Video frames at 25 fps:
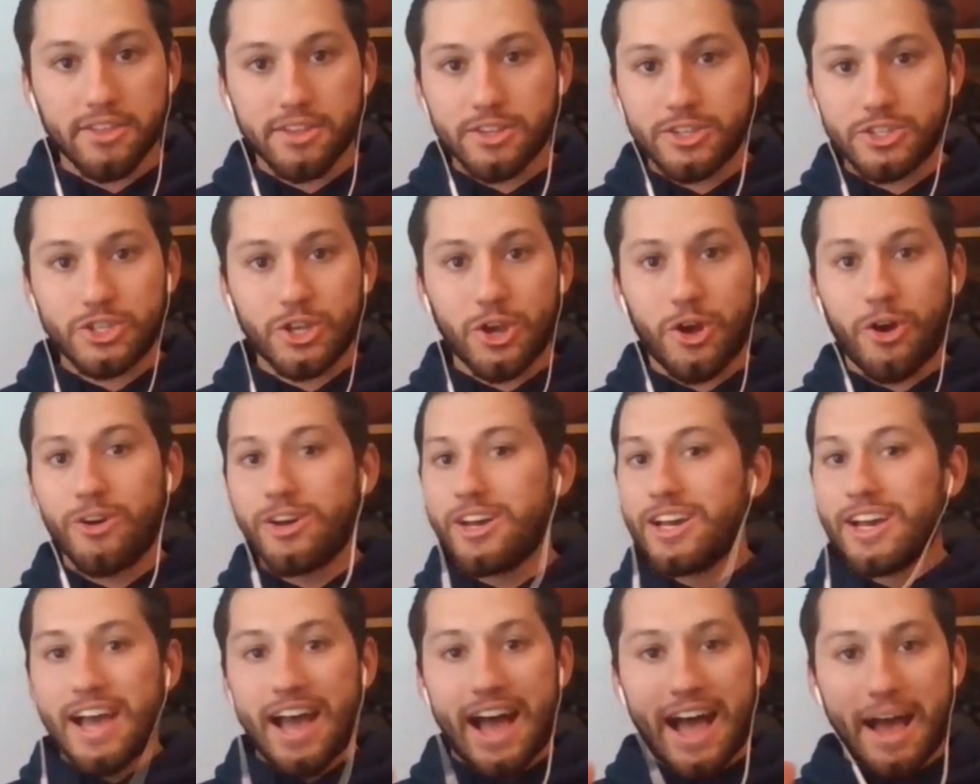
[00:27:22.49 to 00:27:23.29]
And so
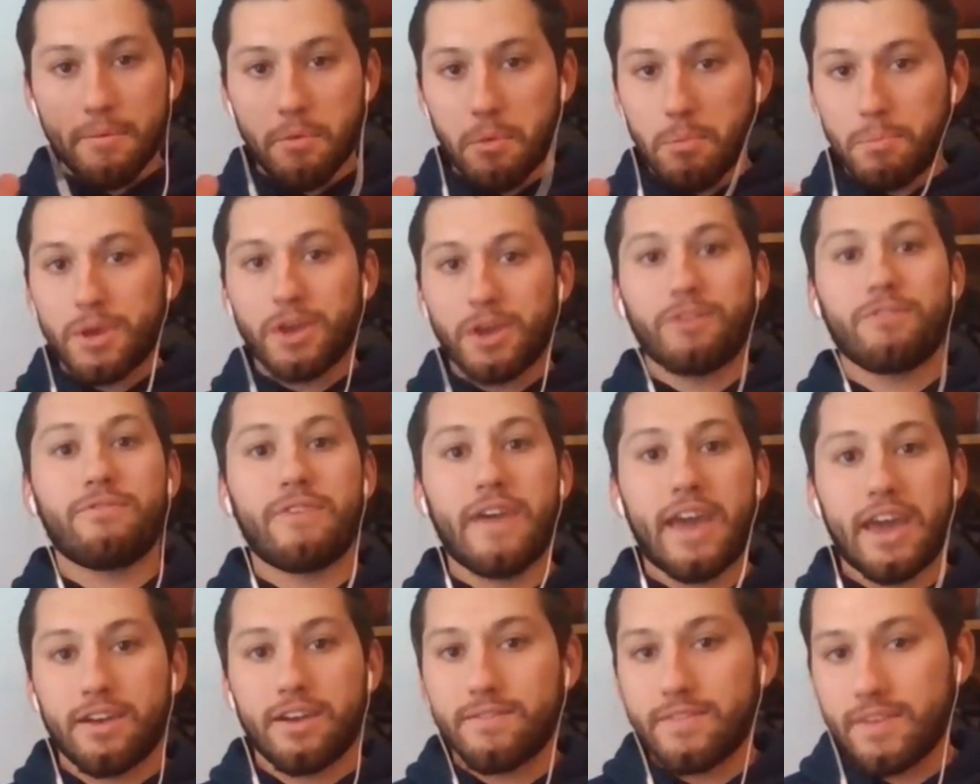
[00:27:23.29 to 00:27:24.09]
I'm a big
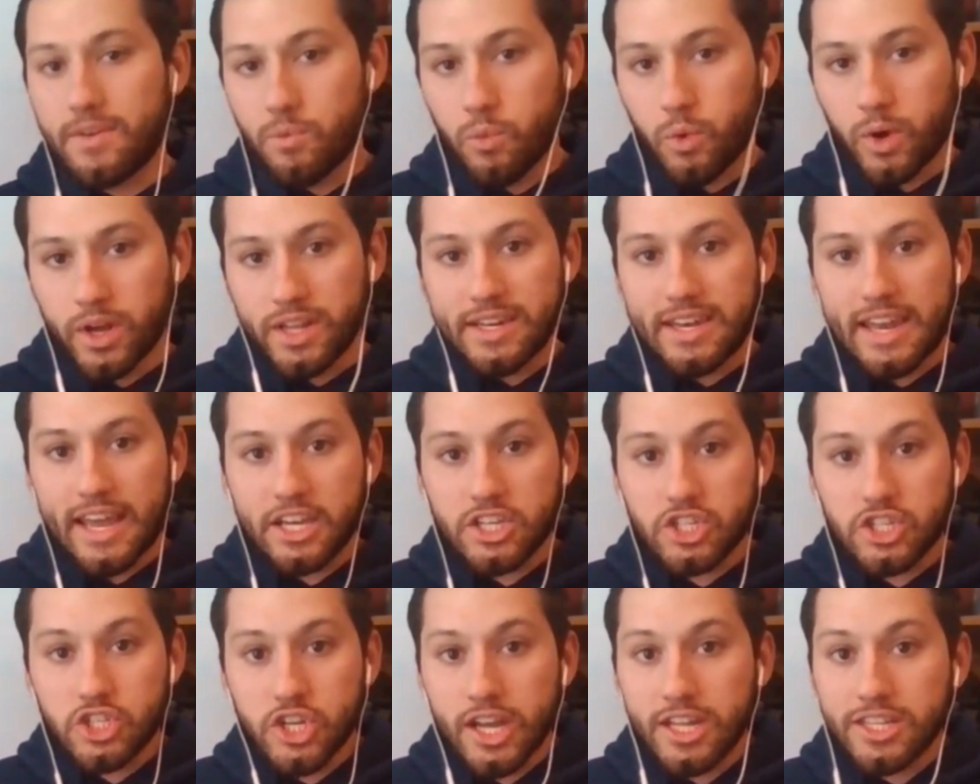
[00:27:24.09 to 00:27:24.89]
fan of what
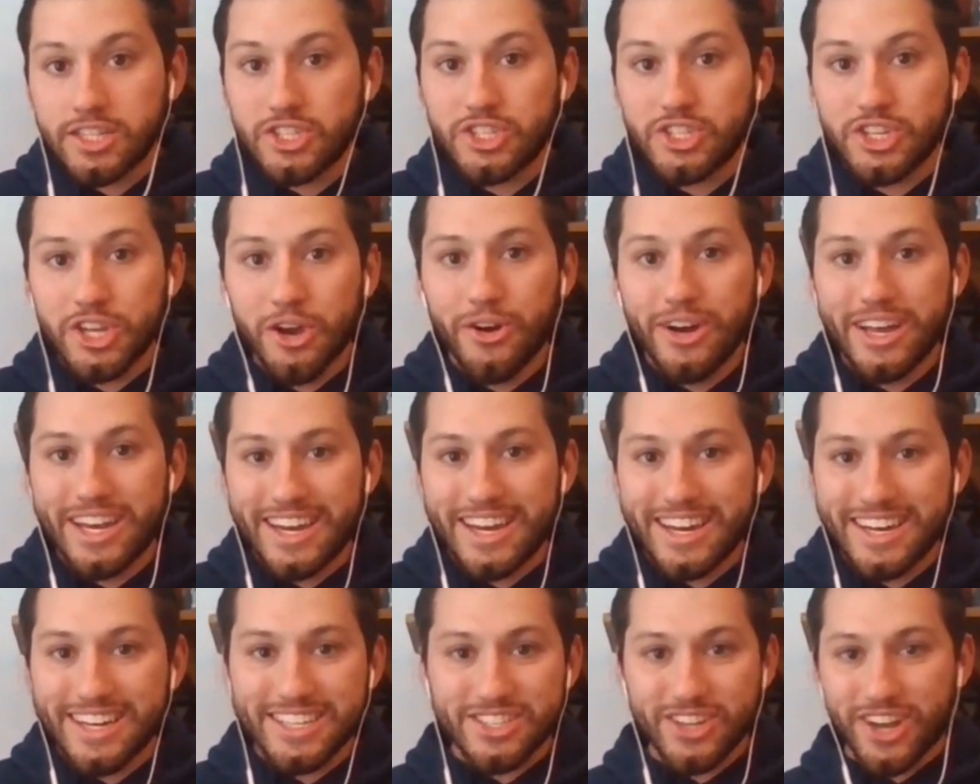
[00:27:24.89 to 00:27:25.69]
Next Gen's doing,
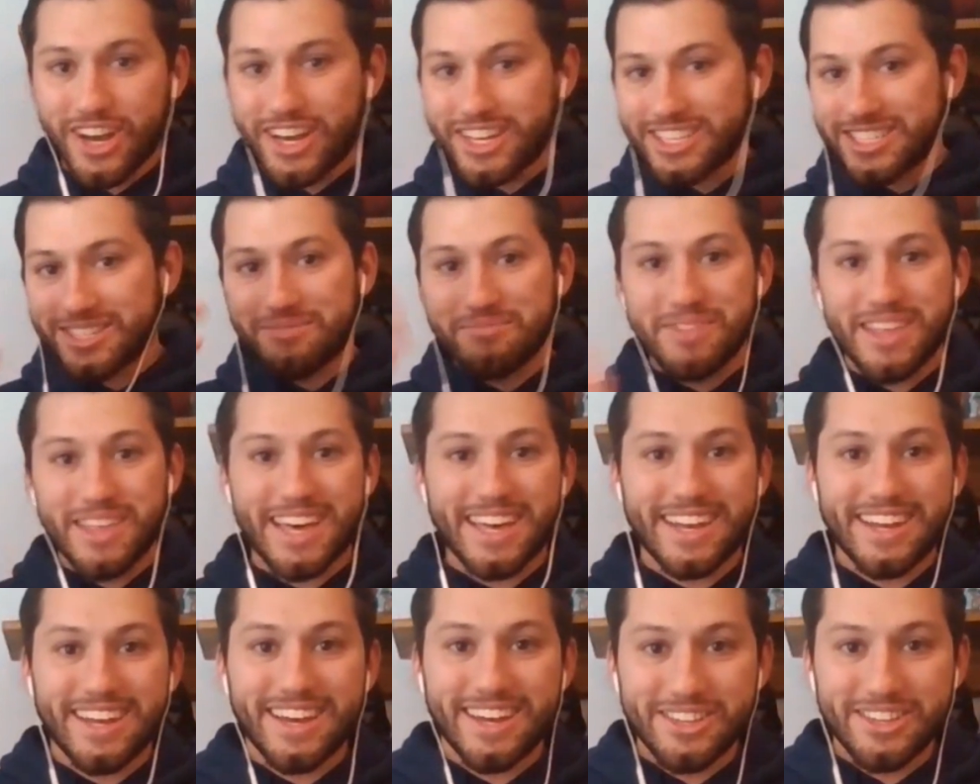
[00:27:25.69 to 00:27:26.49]
and it's awesome
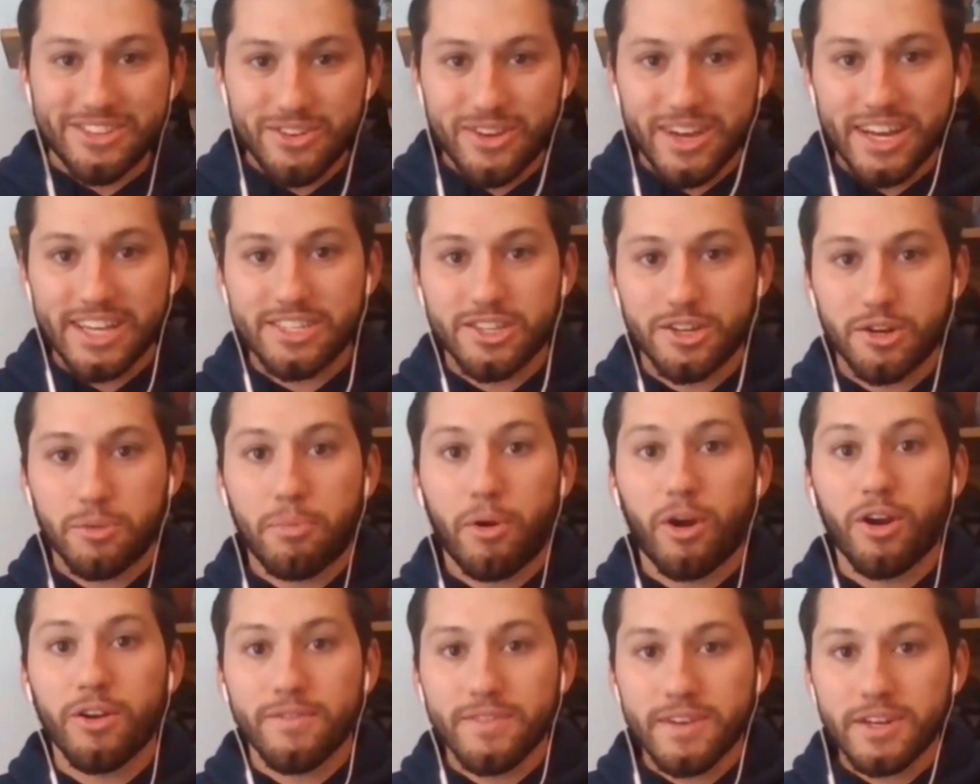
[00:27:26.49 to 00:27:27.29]
that you guys are a
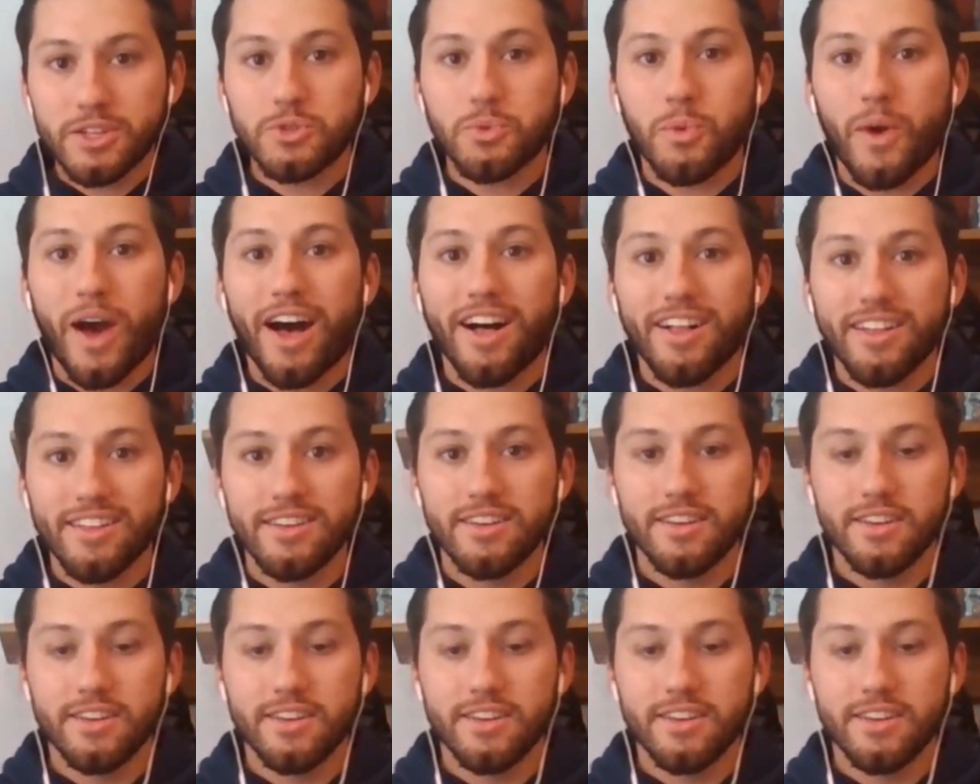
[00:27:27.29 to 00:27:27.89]
part of it as well.